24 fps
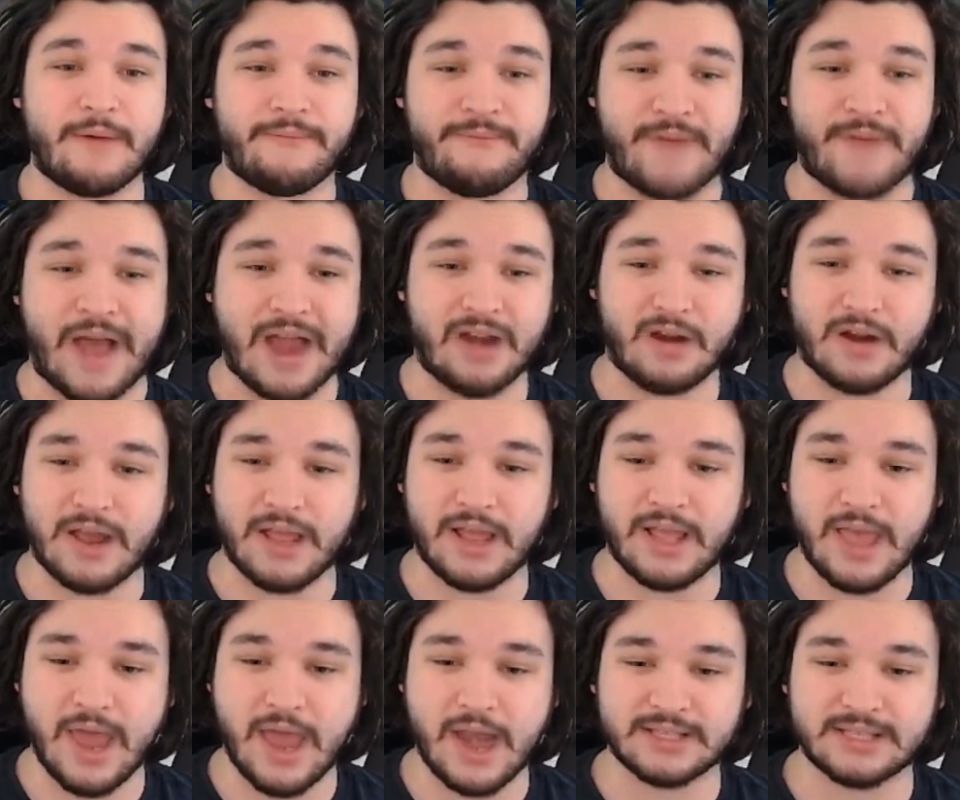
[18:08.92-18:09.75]
Fire
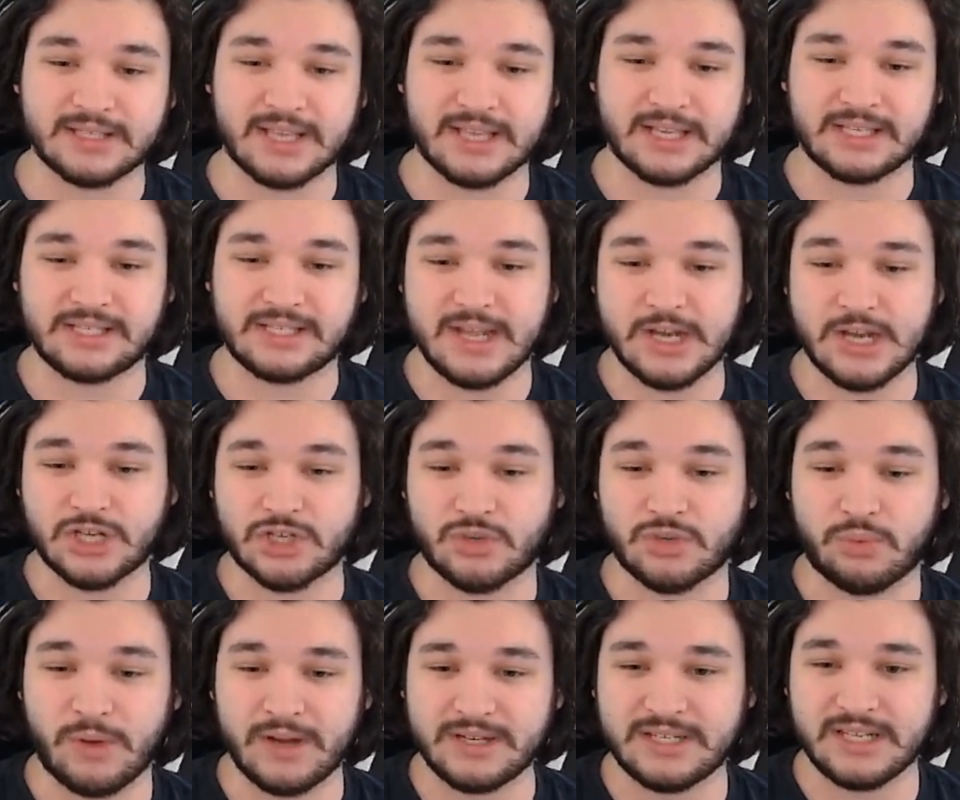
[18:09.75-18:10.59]
Knight, and it's like stage
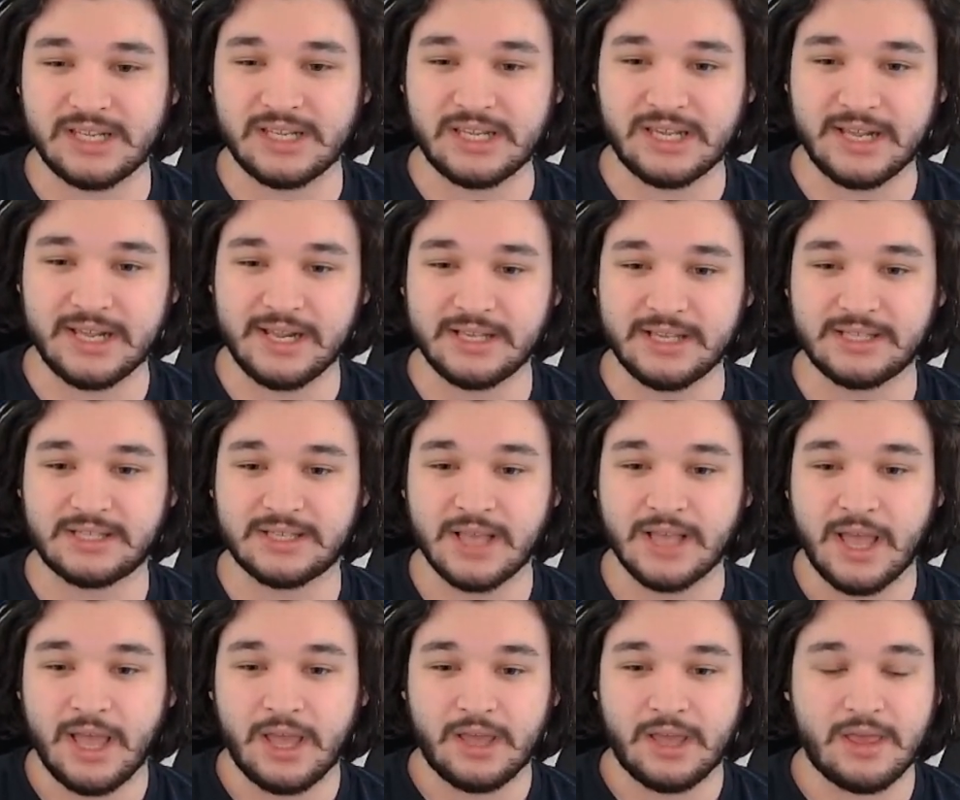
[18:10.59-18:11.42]
20,
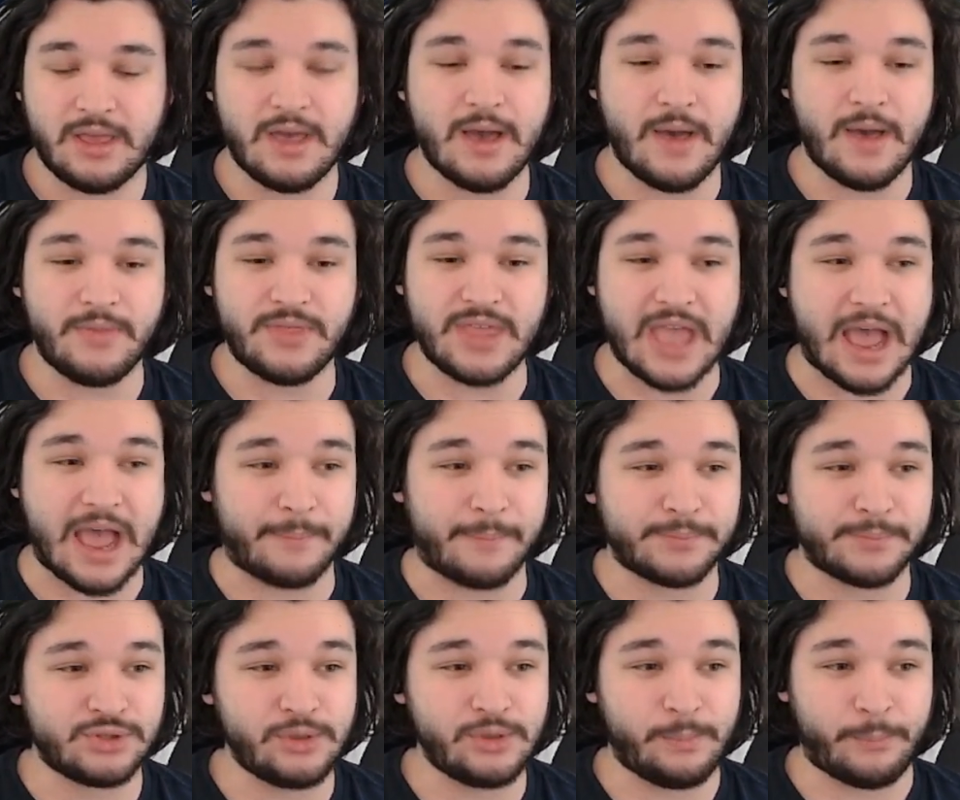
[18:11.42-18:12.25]
he's the
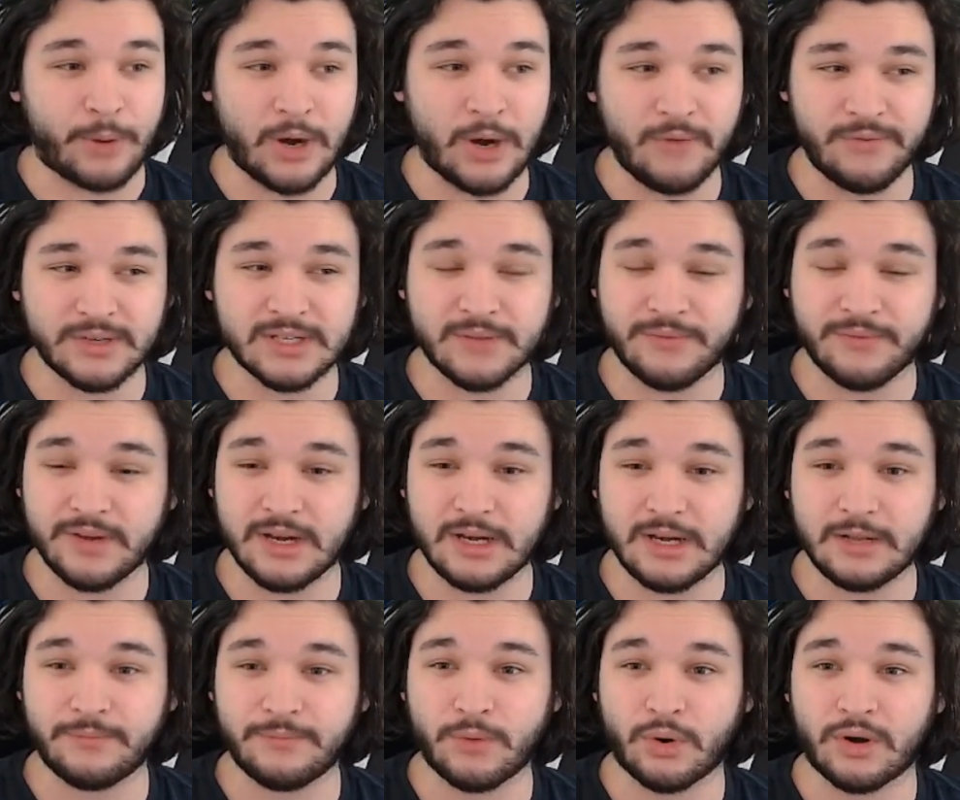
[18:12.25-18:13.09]
absolute perfect
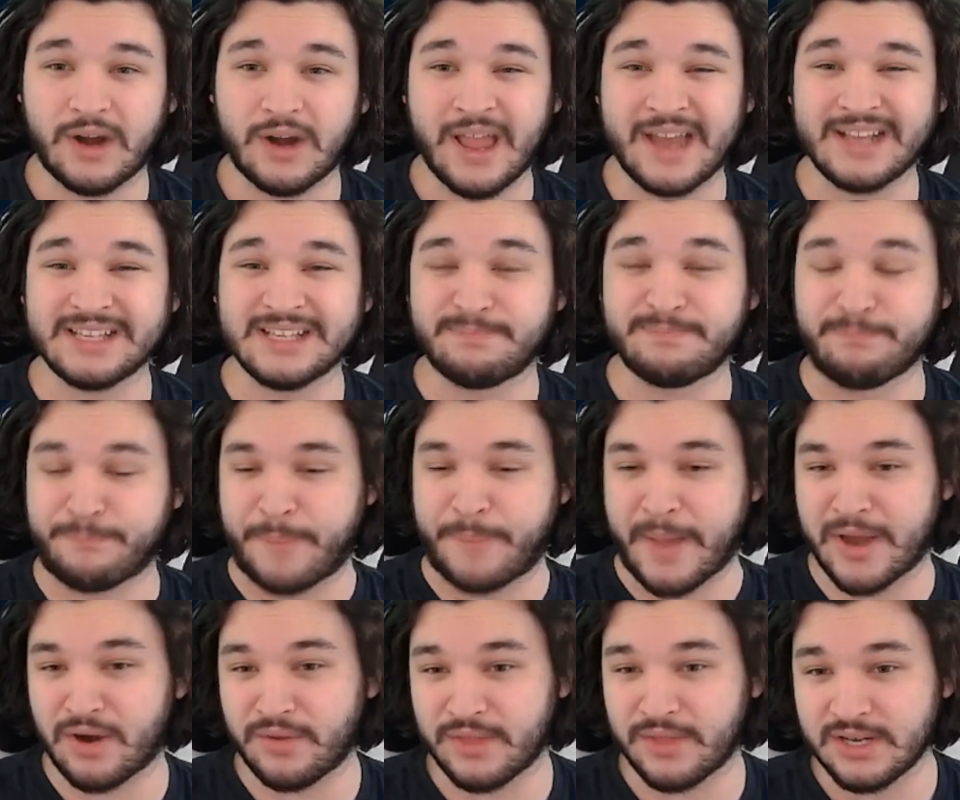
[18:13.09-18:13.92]
affinity for, and he's
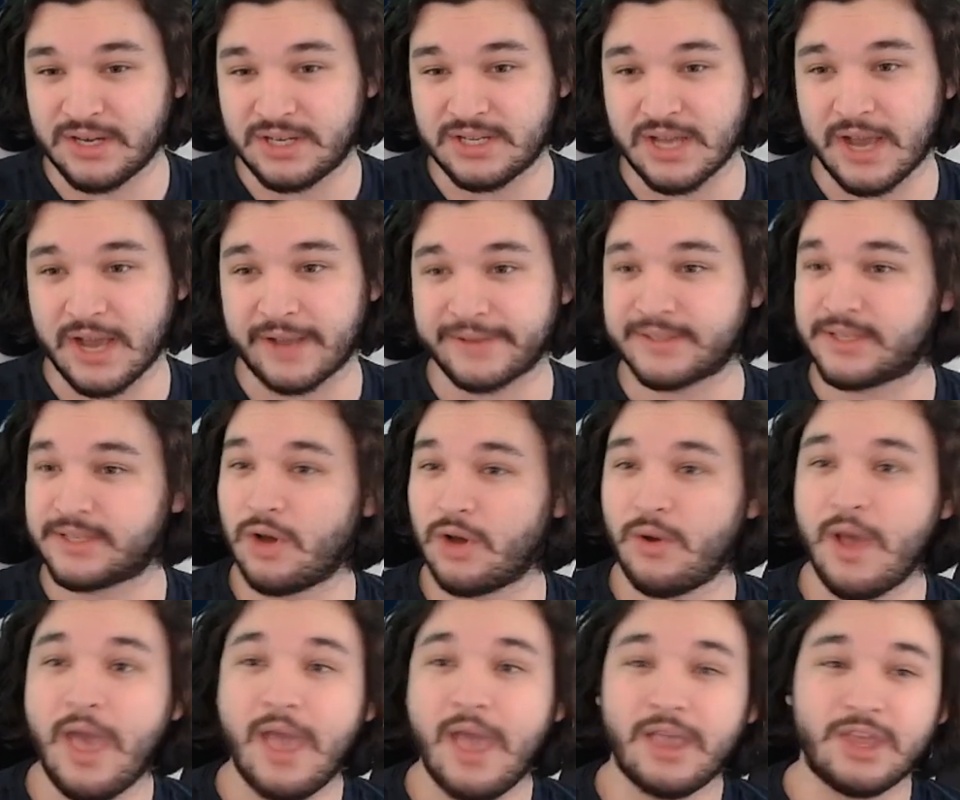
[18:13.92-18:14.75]
better than Dhukk.
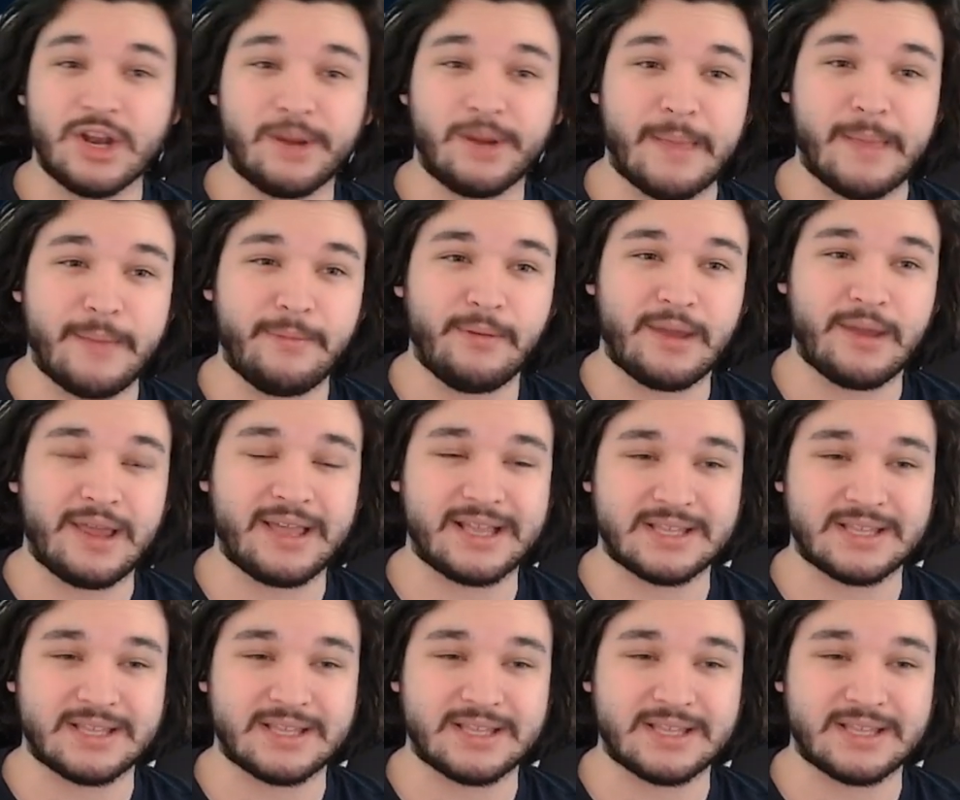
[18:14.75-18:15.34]
So, you know, maybe when I get